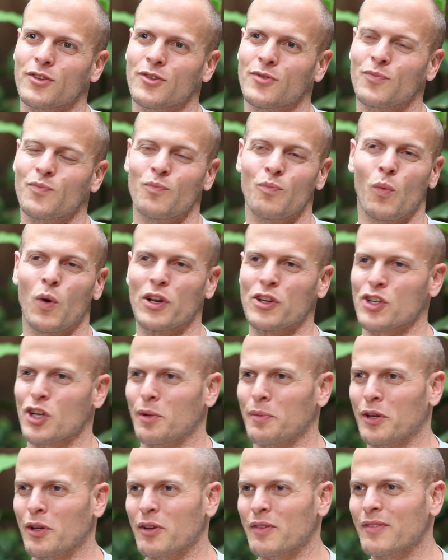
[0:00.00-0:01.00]
one
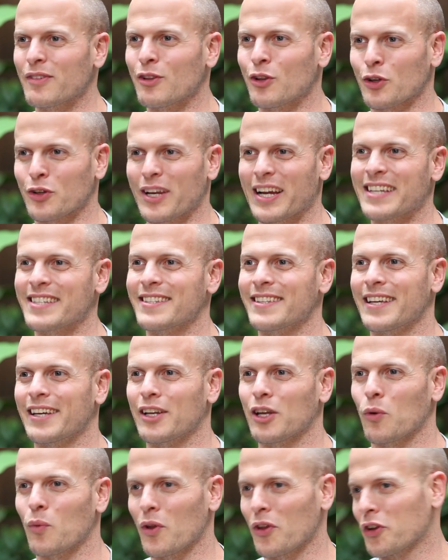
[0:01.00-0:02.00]
gentleman learned
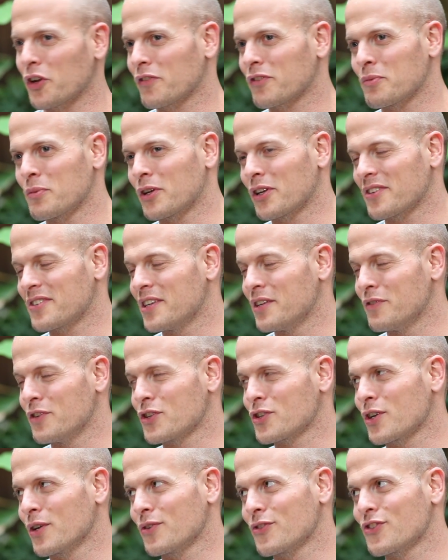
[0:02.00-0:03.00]
Icelandic well enough to be on a TV
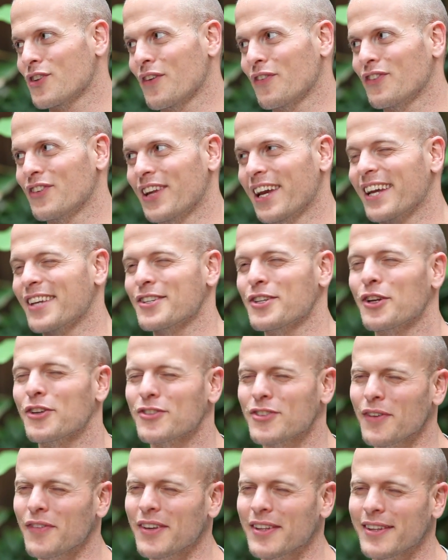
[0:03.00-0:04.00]
show in 7 days,
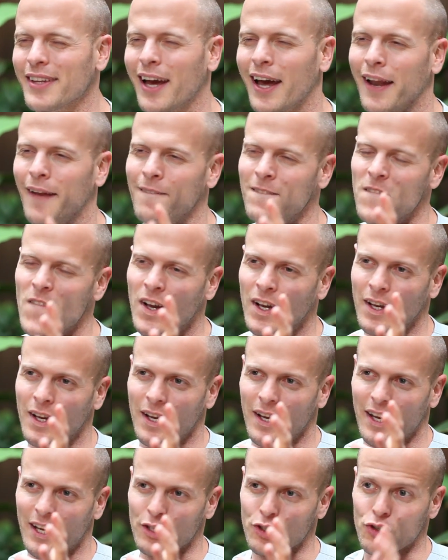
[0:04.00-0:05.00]
stuff like that,
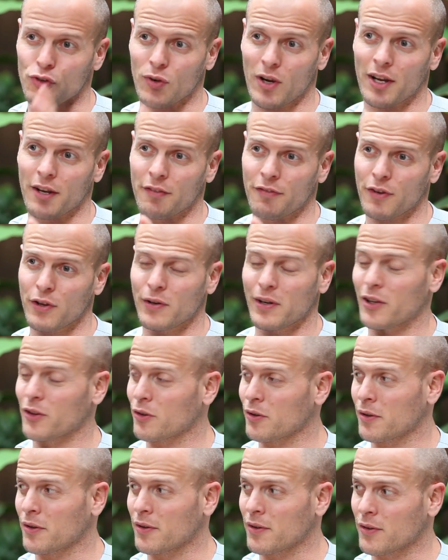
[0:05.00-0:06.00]
and try to figure out
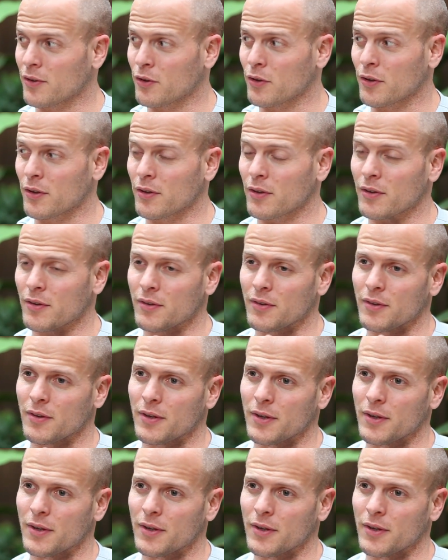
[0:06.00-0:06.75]
the